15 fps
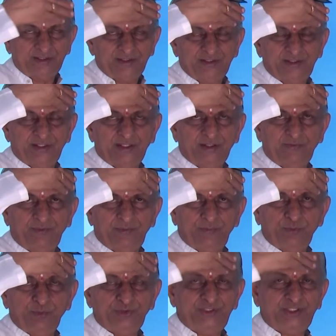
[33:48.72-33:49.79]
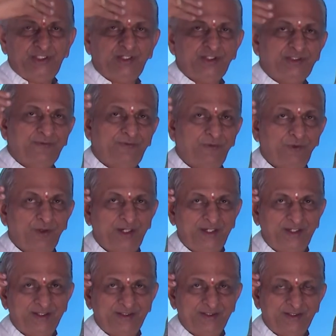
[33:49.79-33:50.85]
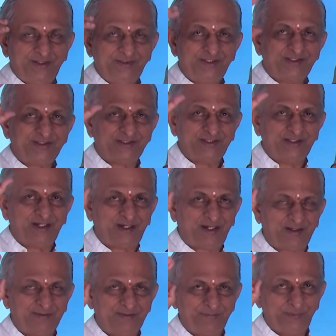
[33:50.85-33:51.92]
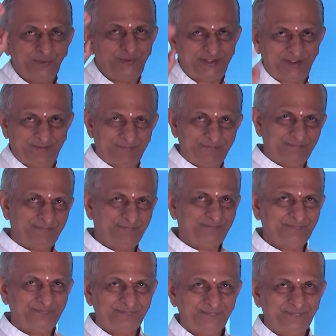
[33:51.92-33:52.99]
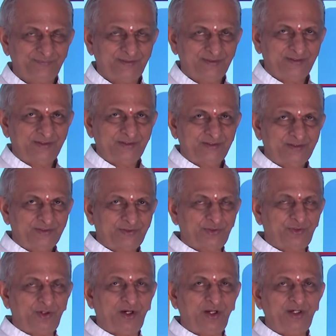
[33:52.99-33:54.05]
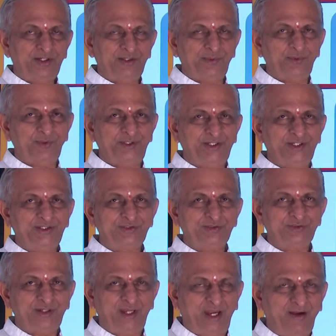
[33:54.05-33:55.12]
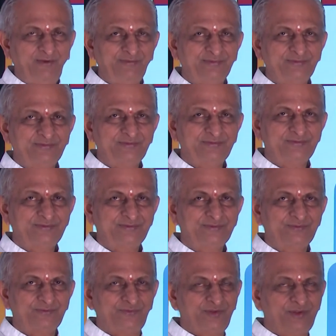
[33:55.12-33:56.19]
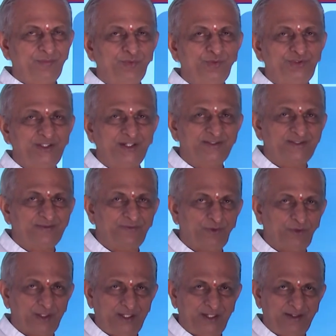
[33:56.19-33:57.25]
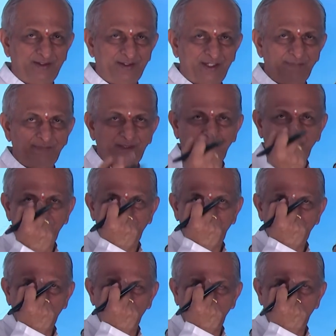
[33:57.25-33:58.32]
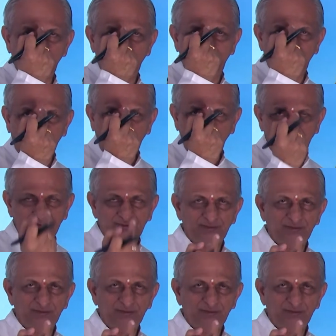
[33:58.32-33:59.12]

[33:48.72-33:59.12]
the vibhuti on the forehead is the shringara, beauty. So all devotees should have vibhuti on the forehead. It may be a small dot,